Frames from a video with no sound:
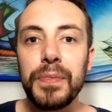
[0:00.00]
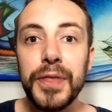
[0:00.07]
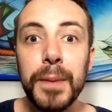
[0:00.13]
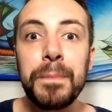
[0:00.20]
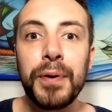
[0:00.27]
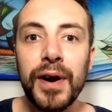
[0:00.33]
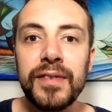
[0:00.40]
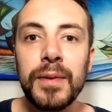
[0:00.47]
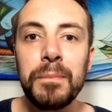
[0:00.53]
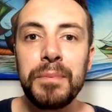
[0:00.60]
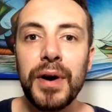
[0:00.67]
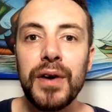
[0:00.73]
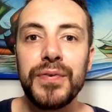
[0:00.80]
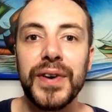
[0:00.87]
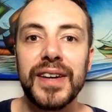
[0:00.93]
The present
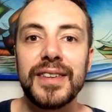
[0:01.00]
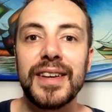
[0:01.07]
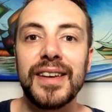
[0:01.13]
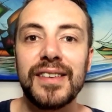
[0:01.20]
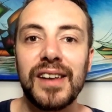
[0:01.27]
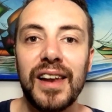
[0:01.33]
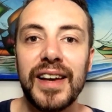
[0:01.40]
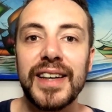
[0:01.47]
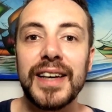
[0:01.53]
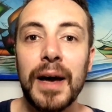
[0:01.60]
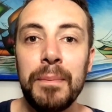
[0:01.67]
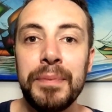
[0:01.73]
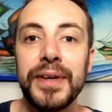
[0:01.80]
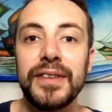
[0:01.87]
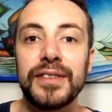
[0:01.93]
perfect is like a
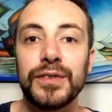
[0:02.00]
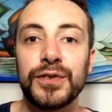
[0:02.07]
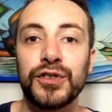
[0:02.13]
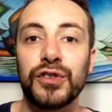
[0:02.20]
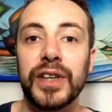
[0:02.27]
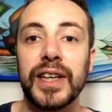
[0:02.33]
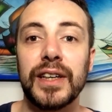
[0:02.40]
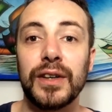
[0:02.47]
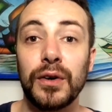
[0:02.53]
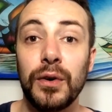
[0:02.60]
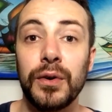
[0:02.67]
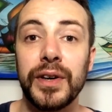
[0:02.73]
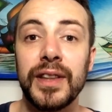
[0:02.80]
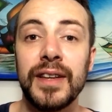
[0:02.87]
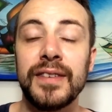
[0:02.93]
piece of string,
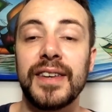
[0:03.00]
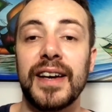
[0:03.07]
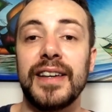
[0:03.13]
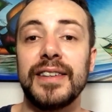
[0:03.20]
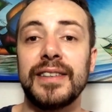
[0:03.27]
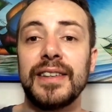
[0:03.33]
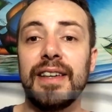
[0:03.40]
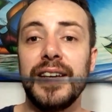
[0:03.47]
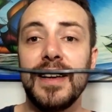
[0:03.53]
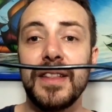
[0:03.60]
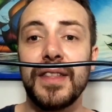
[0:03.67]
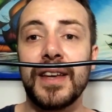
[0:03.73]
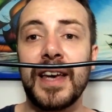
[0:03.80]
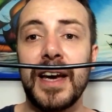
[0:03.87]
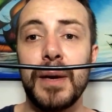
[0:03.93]
or in this case,
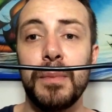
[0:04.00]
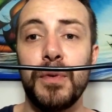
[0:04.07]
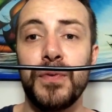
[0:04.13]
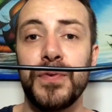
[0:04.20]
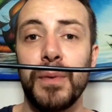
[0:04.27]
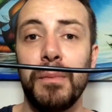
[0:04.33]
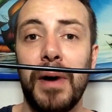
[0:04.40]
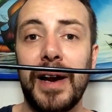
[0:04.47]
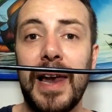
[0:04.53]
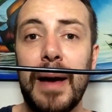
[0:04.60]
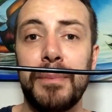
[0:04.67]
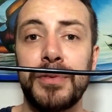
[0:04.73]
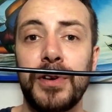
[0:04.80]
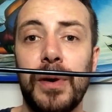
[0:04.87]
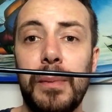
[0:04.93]
the cable from my
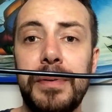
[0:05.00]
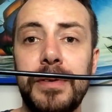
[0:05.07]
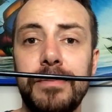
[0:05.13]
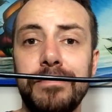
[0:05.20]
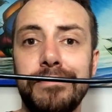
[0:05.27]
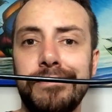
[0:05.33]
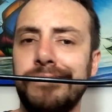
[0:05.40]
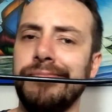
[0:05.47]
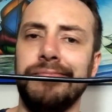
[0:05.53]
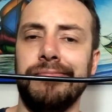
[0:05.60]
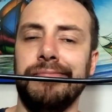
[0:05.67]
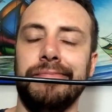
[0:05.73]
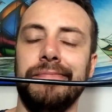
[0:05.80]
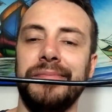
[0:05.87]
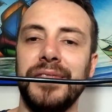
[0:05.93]
laptop.
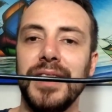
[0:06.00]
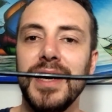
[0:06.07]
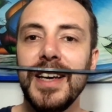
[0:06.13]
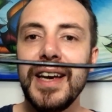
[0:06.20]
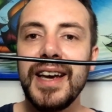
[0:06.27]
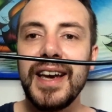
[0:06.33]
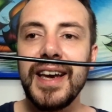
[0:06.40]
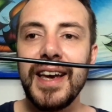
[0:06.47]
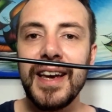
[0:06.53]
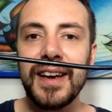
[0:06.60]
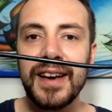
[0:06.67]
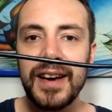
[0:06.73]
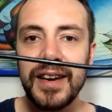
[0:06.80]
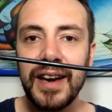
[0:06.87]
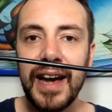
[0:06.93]
It
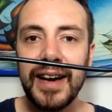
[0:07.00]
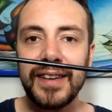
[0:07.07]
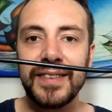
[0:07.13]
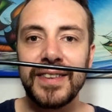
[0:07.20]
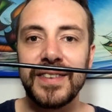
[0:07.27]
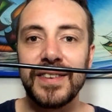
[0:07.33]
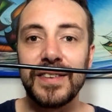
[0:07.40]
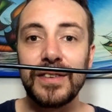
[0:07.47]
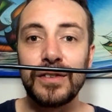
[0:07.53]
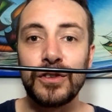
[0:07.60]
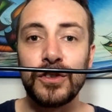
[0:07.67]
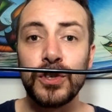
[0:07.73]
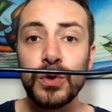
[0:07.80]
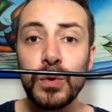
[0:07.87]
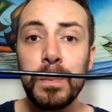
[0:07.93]
connects
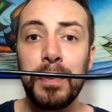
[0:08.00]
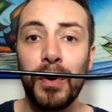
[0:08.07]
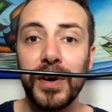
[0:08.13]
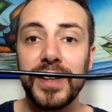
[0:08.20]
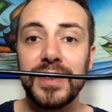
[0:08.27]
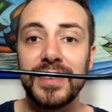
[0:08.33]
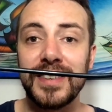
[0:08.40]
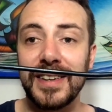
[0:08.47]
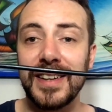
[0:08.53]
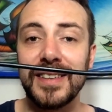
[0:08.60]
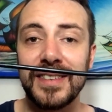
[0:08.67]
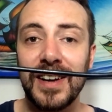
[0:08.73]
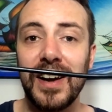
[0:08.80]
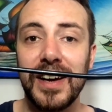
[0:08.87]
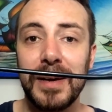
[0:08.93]
2 points in
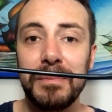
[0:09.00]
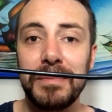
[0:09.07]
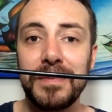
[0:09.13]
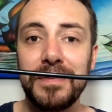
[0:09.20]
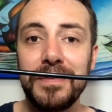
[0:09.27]
time.